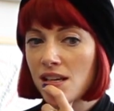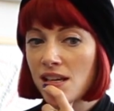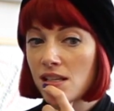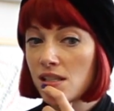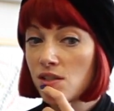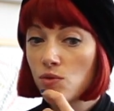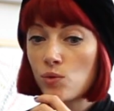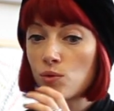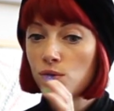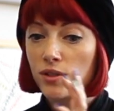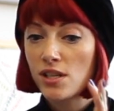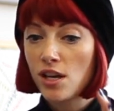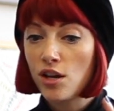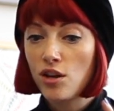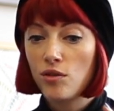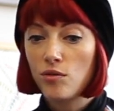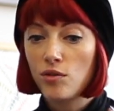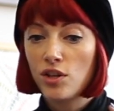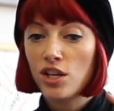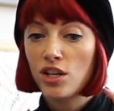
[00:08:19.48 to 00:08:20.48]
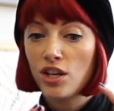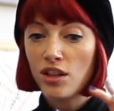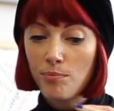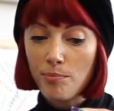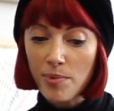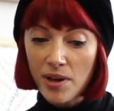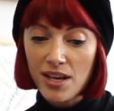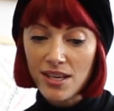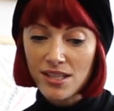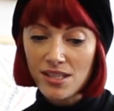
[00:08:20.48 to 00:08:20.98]
it's also, the
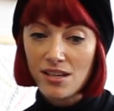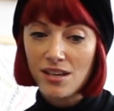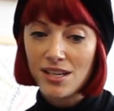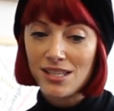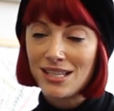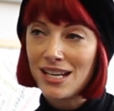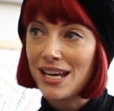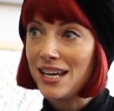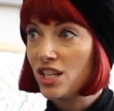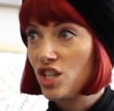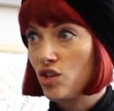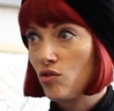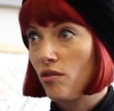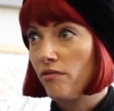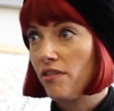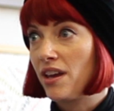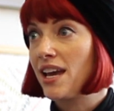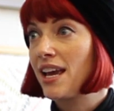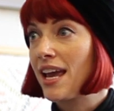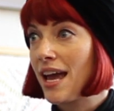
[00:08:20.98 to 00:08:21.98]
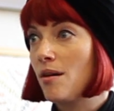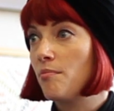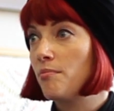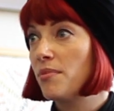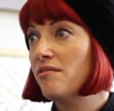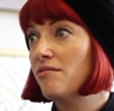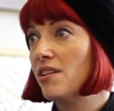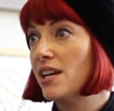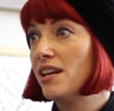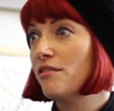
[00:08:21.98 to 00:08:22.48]
bite-sized nature of it can
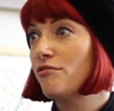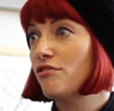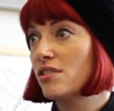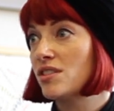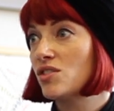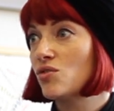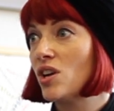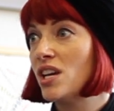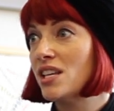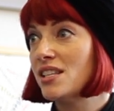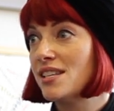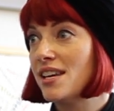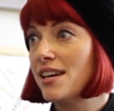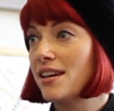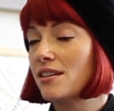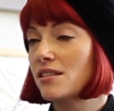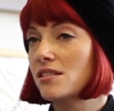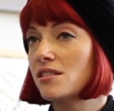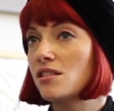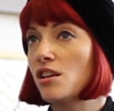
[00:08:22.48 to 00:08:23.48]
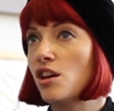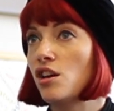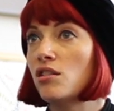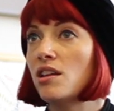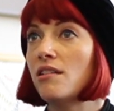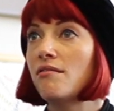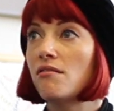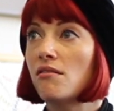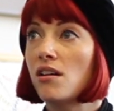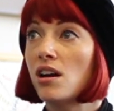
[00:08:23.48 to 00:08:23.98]
be really frustrating. So
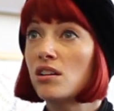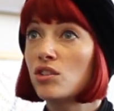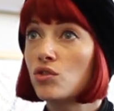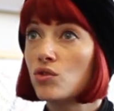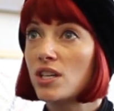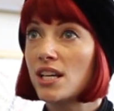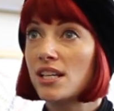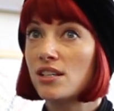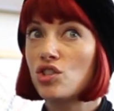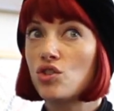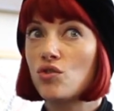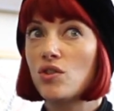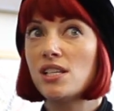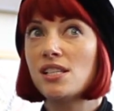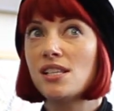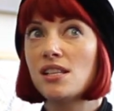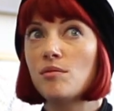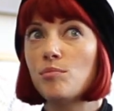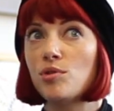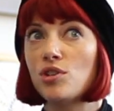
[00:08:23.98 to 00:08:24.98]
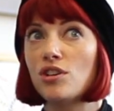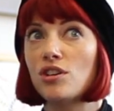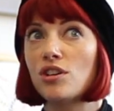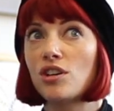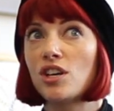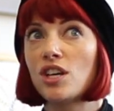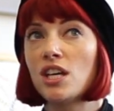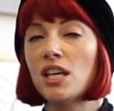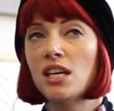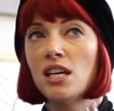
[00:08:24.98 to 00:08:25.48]
there are 100 entries in the
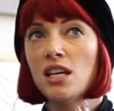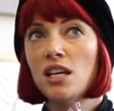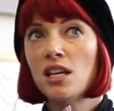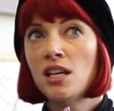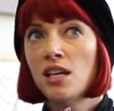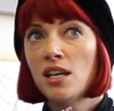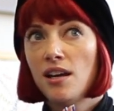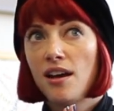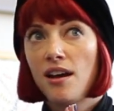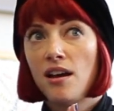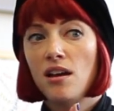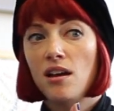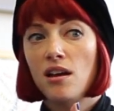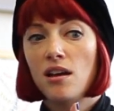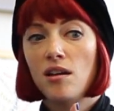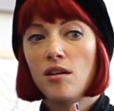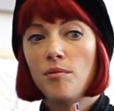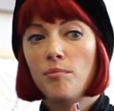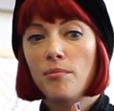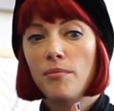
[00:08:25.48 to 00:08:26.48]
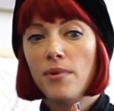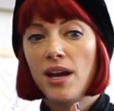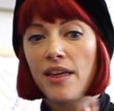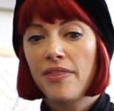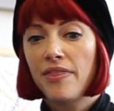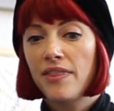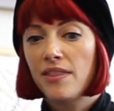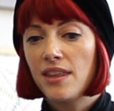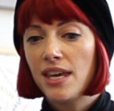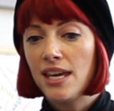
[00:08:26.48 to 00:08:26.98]
book,
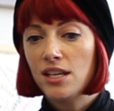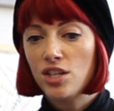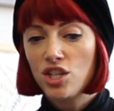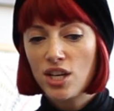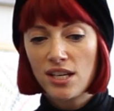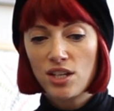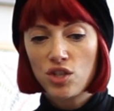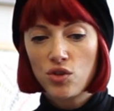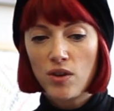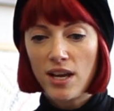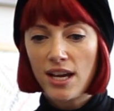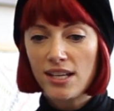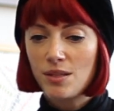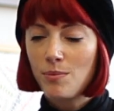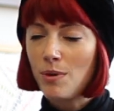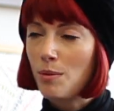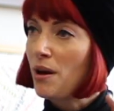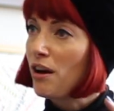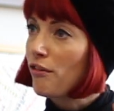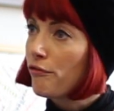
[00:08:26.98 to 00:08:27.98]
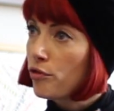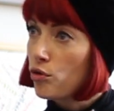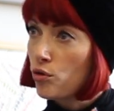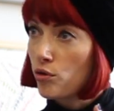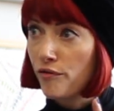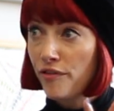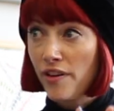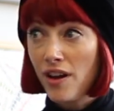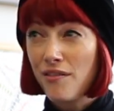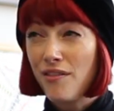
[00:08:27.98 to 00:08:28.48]
and each entry had to be about 400
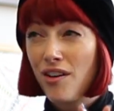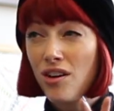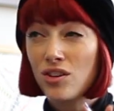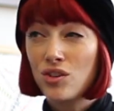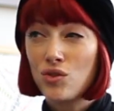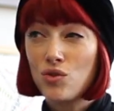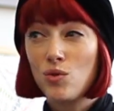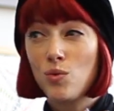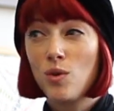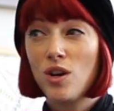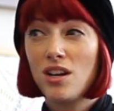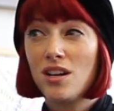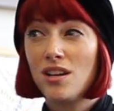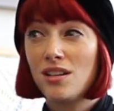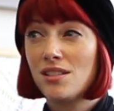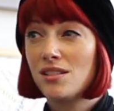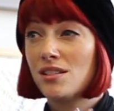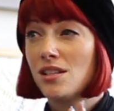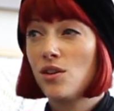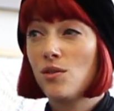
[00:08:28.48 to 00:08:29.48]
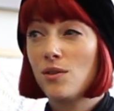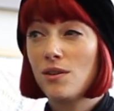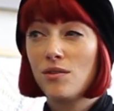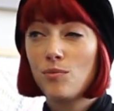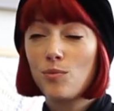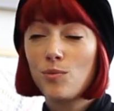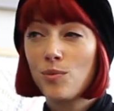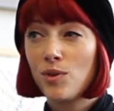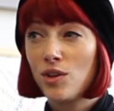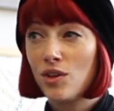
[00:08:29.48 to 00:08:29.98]
or 500 words, so,
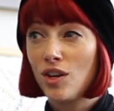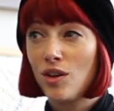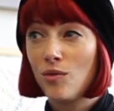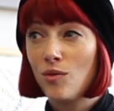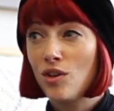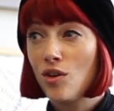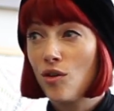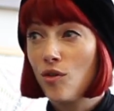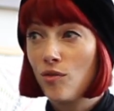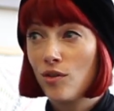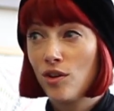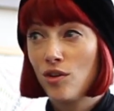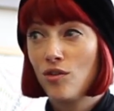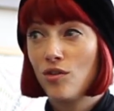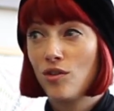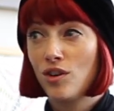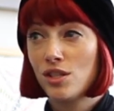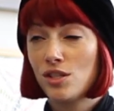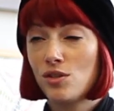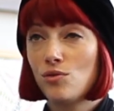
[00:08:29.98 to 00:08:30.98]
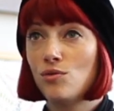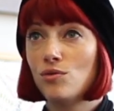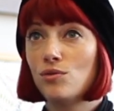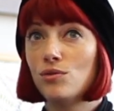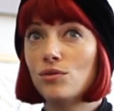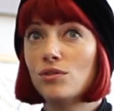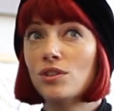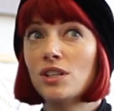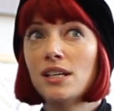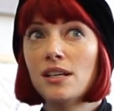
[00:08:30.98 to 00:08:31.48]
not long at
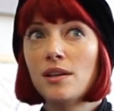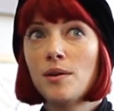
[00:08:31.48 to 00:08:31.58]
all.